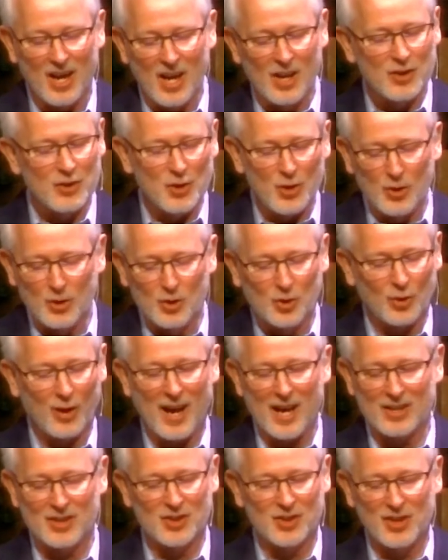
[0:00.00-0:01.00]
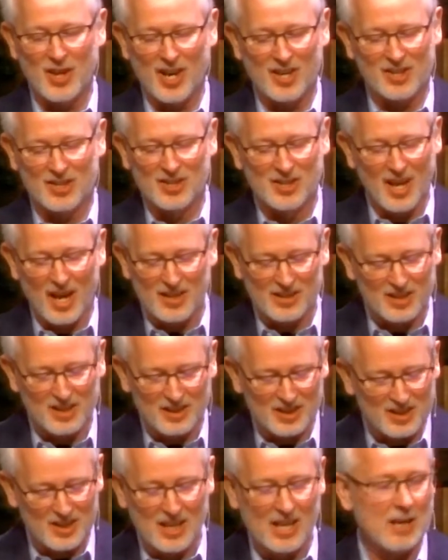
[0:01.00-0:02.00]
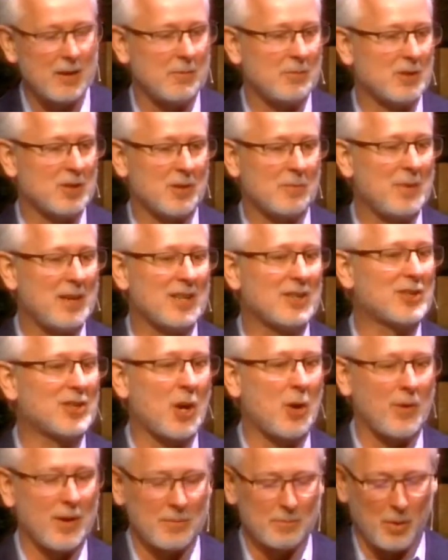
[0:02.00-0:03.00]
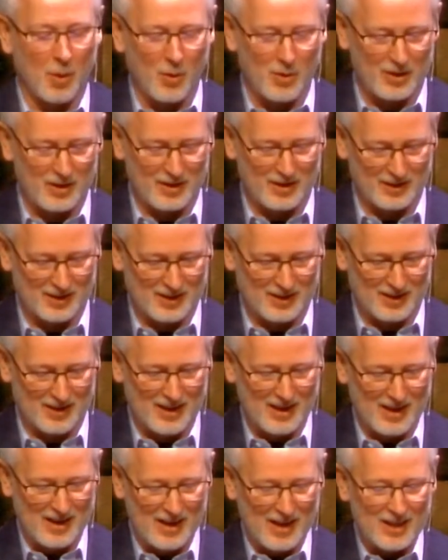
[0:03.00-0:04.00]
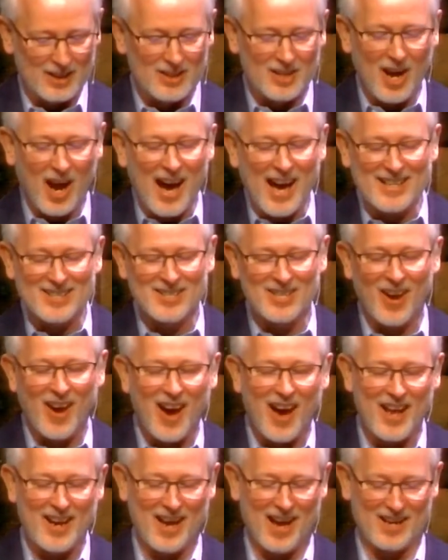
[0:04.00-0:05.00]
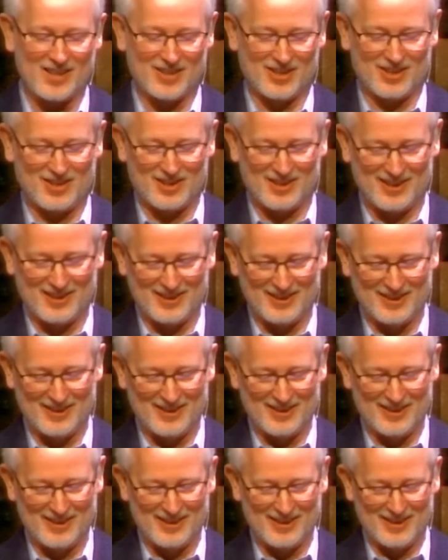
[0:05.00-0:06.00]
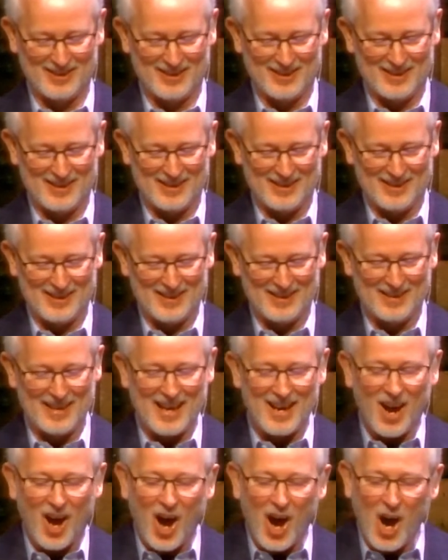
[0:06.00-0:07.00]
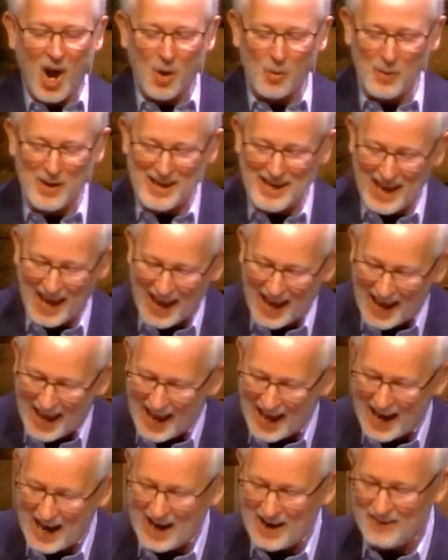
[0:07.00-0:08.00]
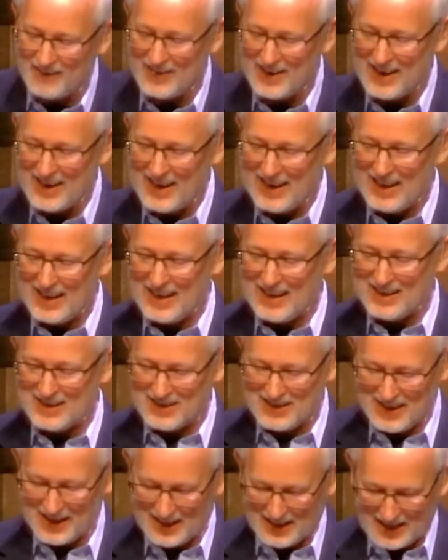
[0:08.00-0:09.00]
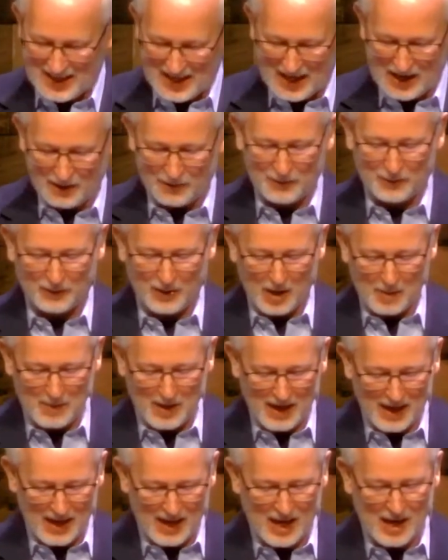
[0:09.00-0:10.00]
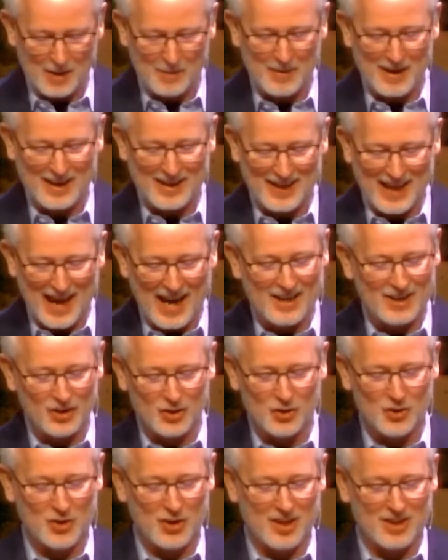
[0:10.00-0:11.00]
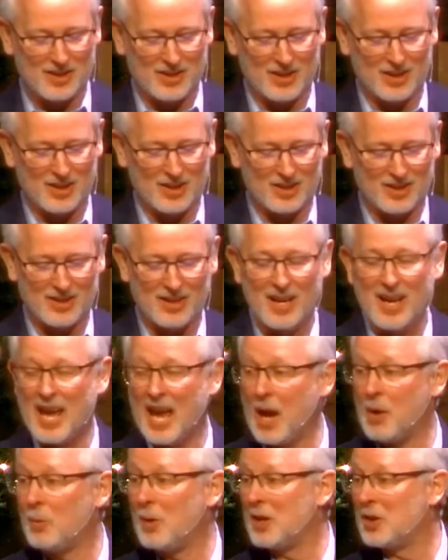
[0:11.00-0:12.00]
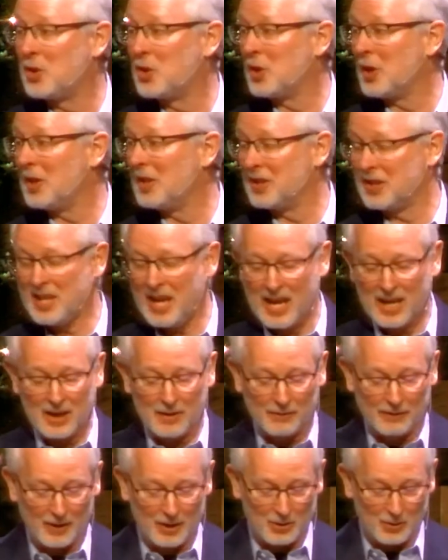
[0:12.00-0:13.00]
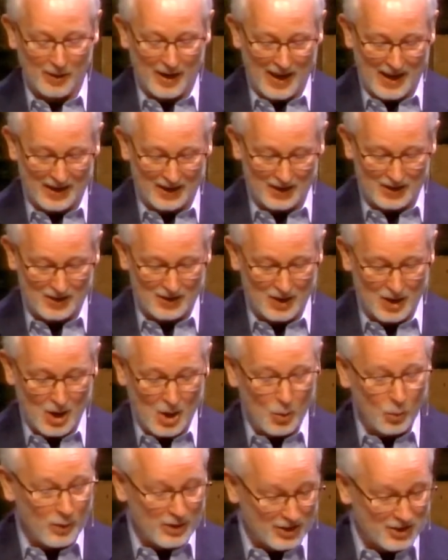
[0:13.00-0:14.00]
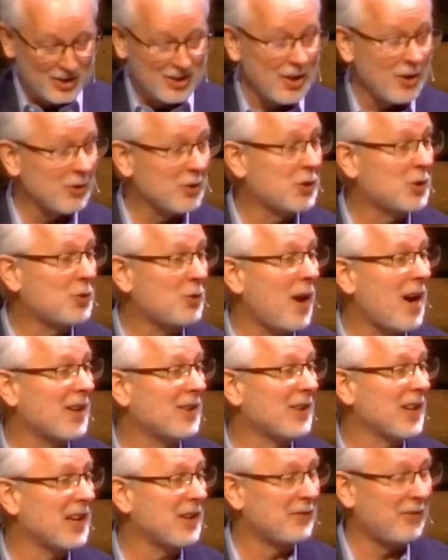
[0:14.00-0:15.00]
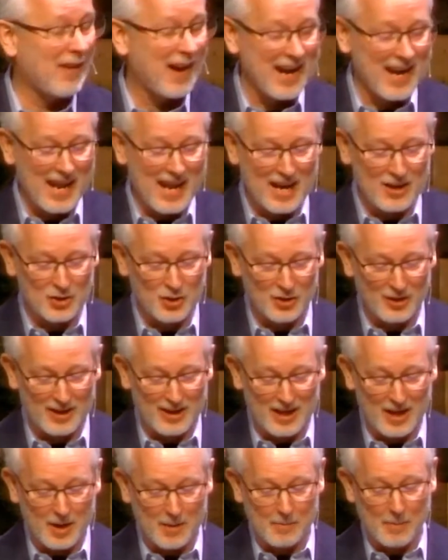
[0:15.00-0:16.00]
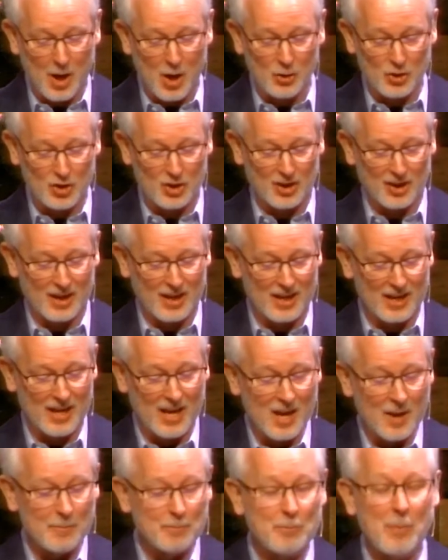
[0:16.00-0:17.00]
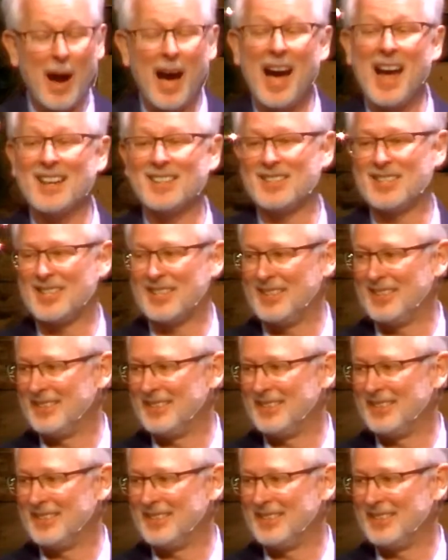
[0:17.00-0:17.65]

new dress just doesn't seem to be so important, God taught us that all we have is the gift from Him, and that is Jesus, and we shouldn't take it for granted. We're still struggling financially and emotionally, but